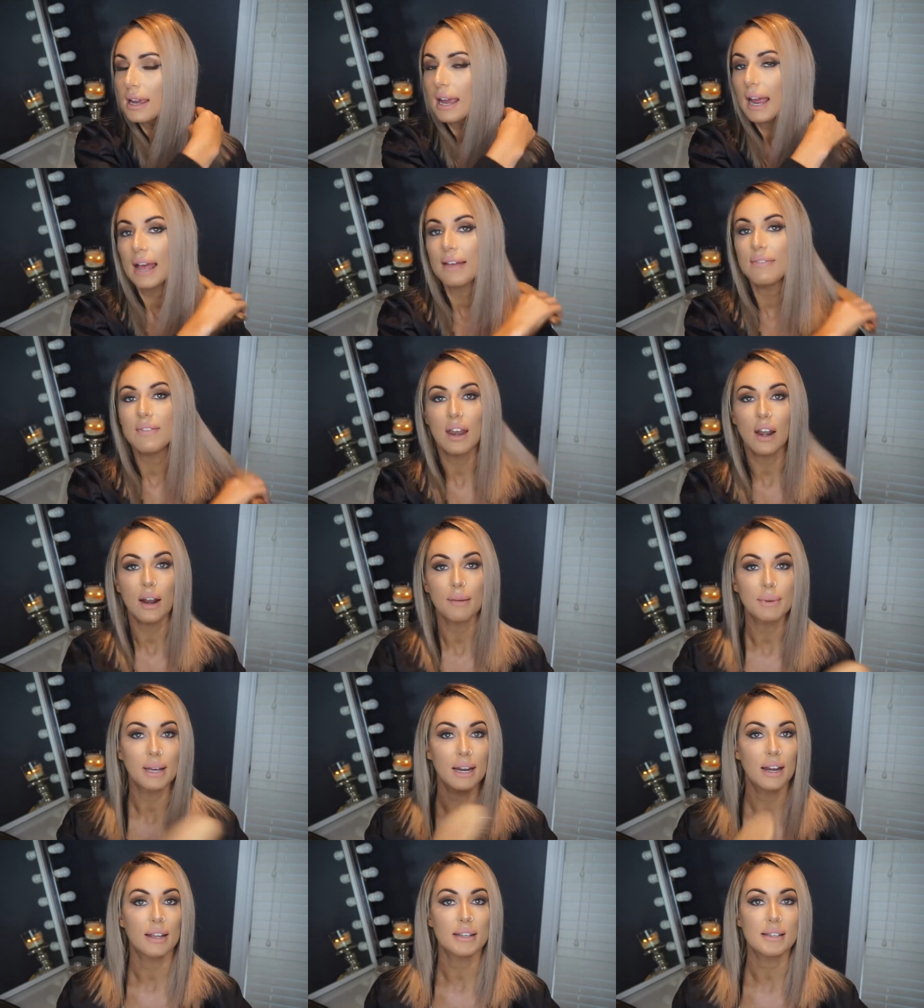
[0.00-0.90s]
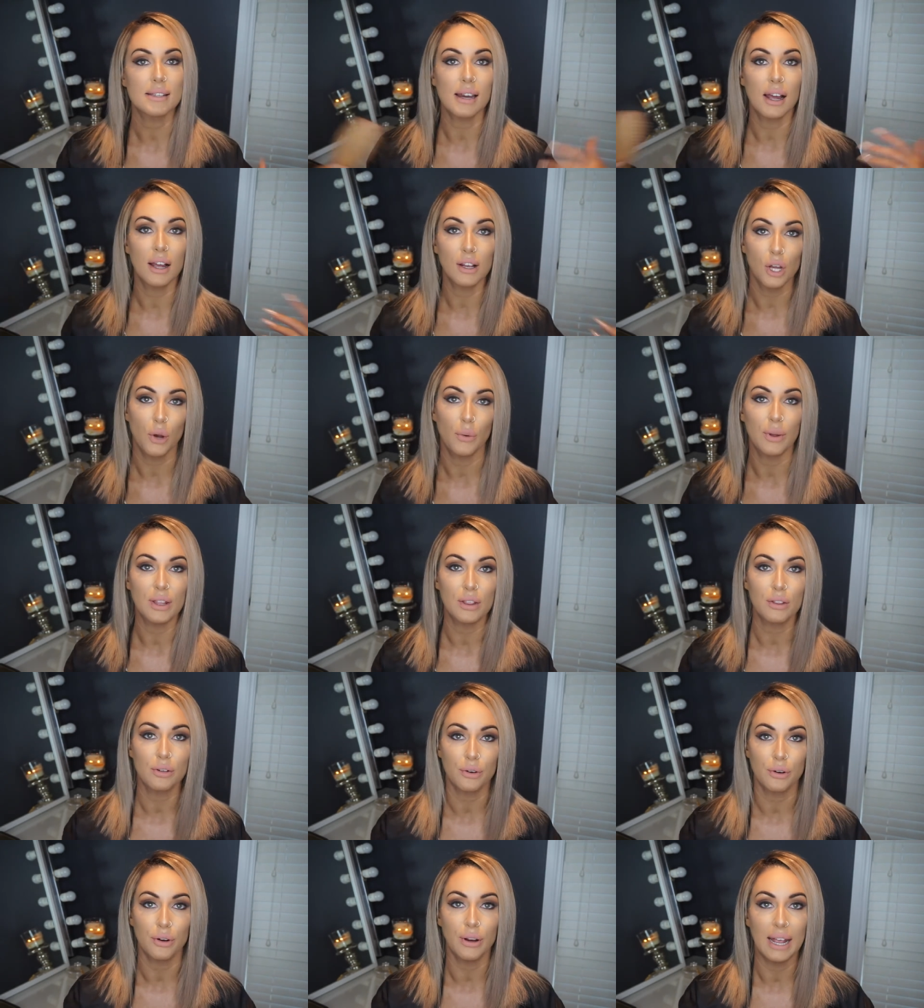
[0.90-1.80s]
and then I'm going to start going
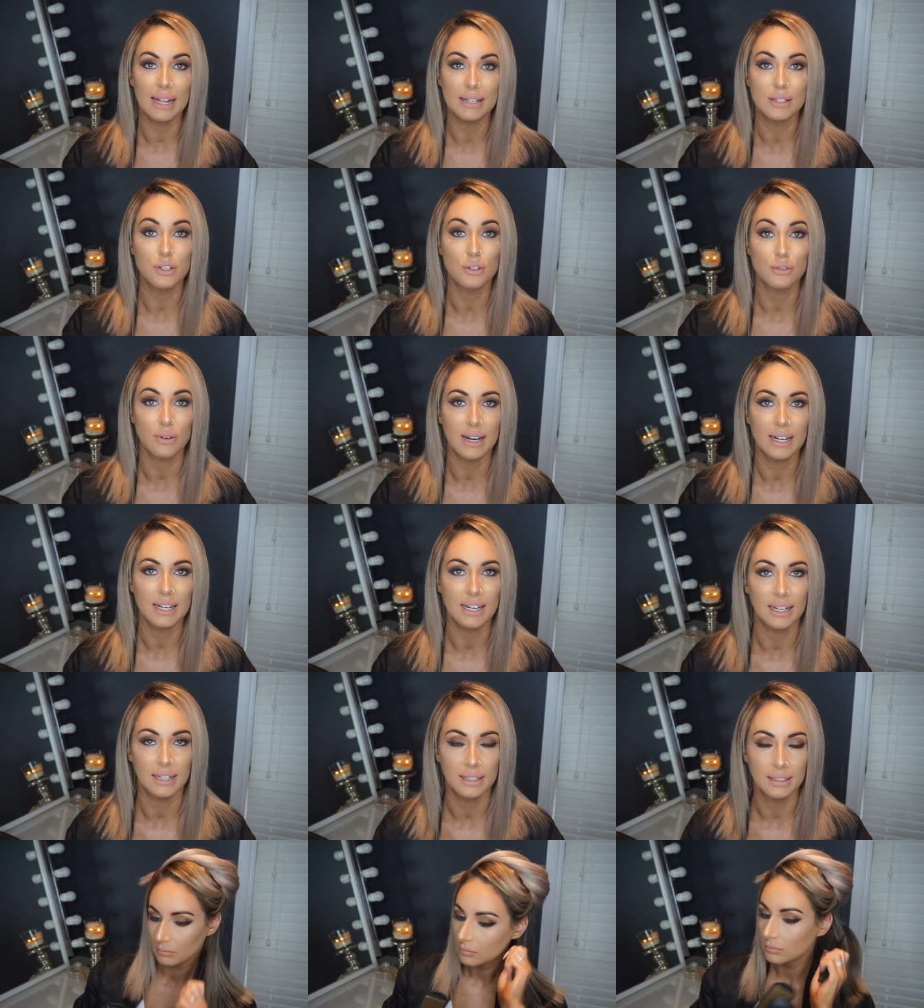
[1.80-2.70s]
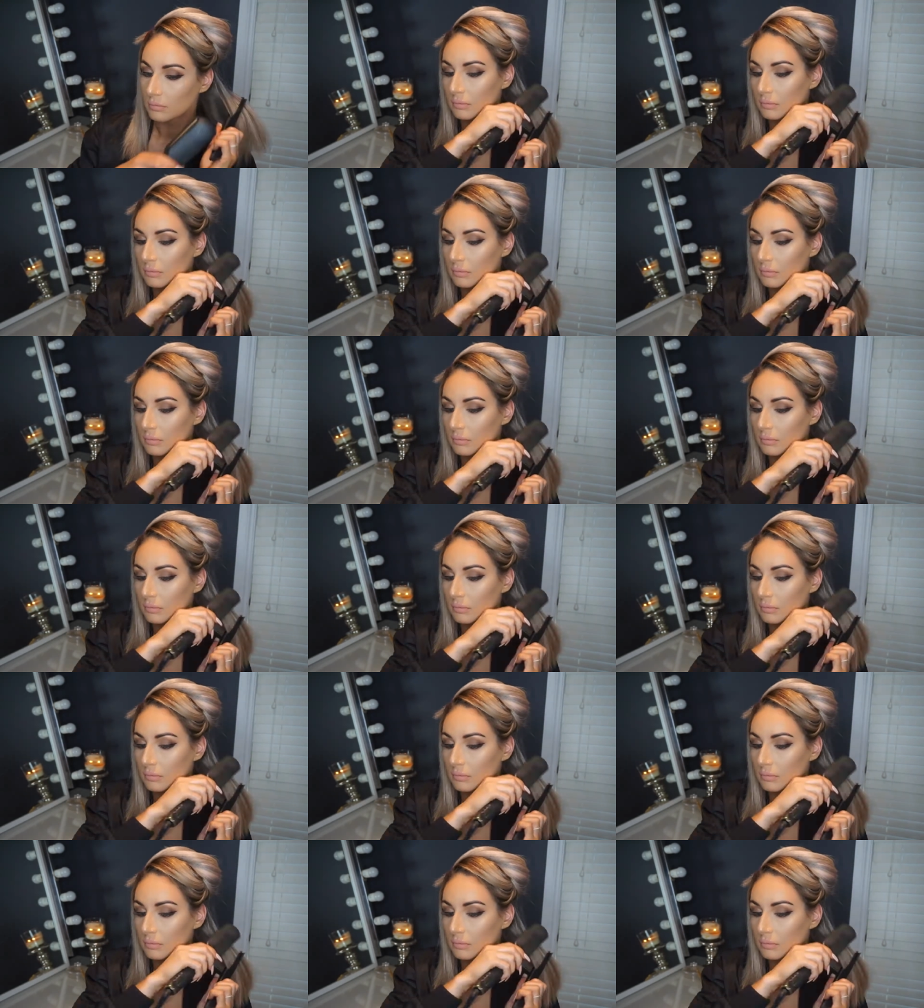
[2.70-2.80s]
through and straightening it.